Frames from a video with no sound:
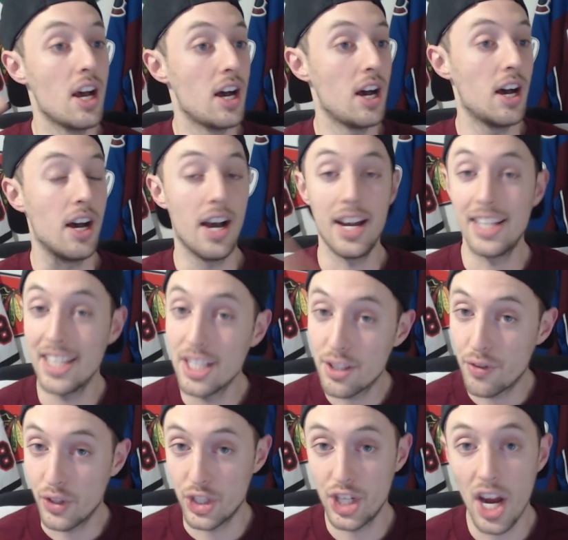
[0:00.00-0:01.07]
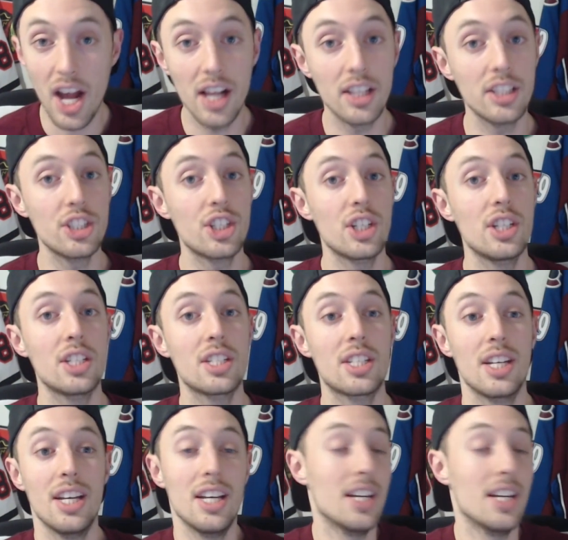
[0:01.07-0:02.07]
uh, ideas for challenges,